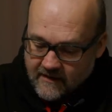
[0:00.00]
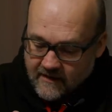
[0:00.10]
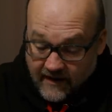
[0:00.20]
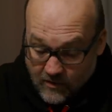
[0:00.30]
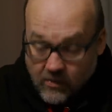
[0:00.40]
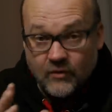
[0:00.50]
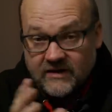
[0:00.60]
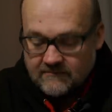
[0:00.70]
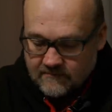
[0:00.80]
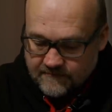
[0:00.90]
I quote
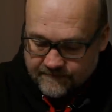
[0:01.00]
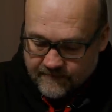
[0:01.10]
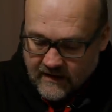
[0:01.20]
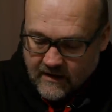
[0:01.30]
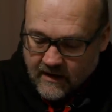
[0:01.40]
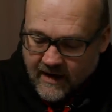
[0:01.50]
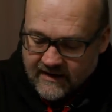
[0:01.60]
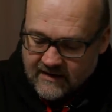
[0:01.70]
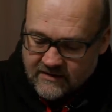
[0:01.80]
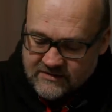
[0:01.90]
him. I
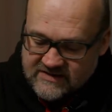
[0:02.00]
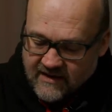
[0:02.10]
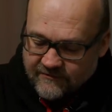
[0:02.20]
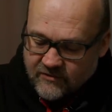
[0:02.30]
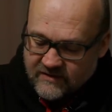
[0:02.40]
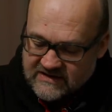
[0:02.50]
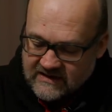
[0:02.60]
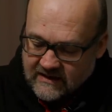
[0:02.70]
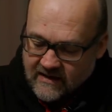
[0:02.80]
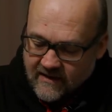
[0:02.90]
cannot
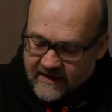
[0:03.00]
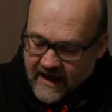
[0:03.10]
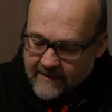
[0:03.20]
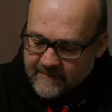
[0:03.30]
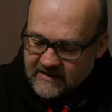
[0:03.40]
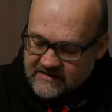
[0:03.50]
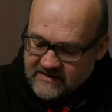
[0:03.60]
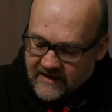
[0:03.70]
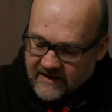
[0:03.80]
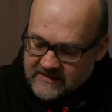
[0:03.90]
self-critique. The happiness
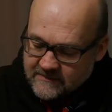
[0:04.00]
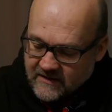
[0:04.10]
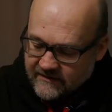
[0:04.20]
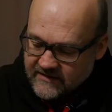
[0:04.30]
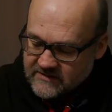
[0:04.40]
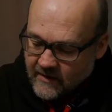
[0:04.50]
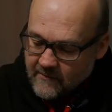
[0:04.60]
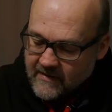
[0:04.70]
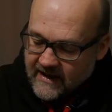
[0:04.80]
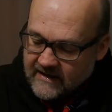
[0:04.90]
I experience
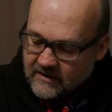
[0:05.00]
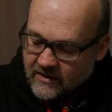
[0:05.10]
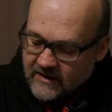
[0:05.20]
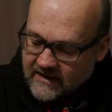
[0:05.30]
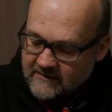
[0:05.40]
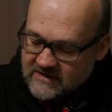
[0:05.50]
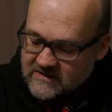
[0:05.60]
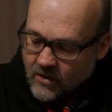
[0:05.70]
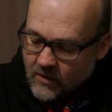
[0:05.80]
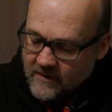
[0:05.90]
while making an
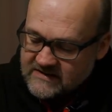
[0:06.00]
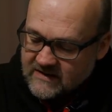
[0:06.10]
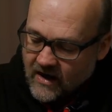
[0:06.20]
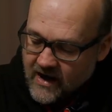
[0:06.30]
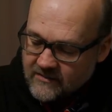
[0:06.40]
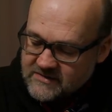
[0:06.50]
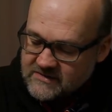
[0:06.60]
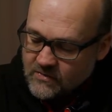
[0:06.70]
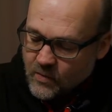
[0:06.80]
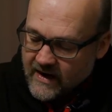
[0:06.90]
image always
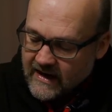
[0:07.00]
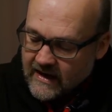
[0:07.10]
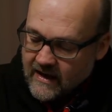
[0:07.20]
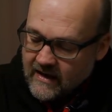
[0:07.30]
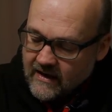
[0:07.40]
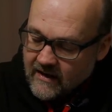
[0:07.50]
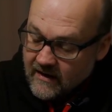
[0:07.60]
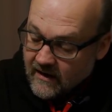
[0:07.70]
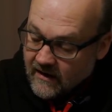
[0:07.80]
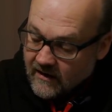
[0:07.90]
clouds the way
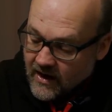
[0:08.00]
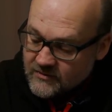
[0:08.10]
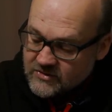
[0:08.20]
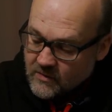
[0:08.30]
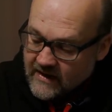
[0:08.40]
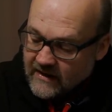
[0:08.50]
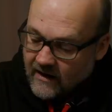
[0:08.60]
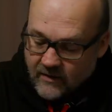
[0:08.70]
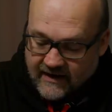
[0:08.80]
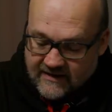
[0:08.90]
I
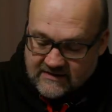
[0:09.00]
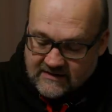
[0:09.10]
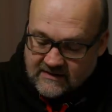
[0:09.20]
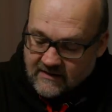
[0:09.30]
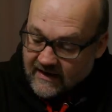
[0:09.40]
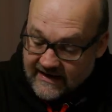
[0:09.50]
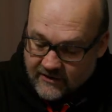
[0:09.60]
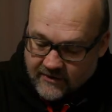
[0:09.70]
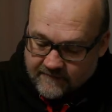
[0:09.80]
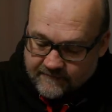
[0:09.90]
look at it
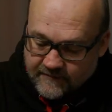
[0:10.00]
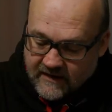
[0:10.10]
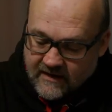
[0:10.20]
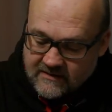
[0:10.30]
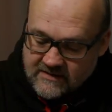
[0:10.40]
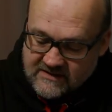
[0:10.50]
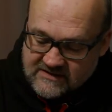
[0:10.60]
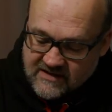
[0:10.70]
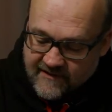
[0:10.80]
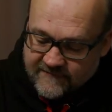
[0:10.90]
later.
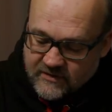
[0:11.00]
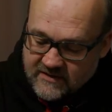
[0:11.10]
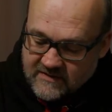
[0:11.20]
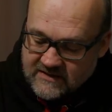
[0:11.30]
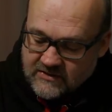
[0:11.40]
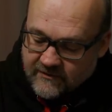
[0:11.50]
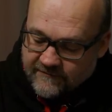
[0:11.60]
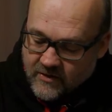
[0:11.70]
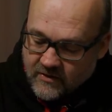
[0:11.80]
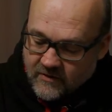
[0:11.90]
It's tough to admit your
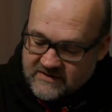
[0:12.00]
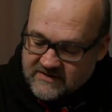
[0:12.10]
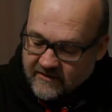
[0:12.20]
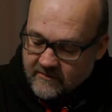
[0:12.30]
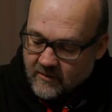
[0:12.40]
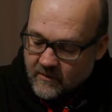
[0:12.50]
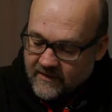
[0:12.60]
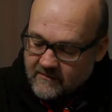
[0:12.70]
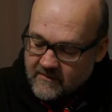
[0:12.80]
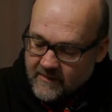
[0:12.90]
photo is terrible
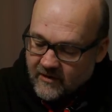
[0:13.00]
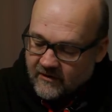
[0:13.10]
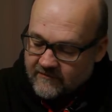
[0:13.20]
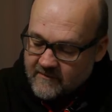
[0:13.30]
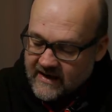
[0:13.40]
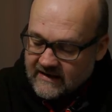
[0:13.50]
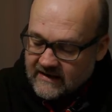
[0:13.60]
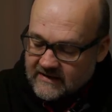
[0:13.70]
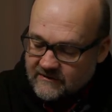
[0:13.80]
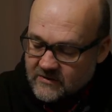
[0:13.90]
when the memory of
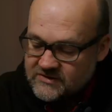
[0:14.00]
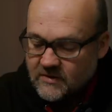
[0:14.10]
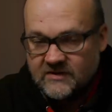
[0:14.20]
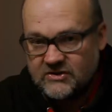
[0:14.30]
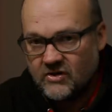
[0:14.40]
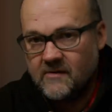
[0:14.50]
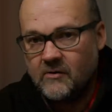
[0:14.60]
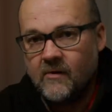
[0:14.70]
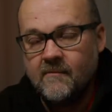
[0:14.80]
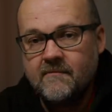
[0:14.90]
making it was so
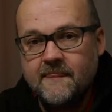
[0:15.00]
enjoyable.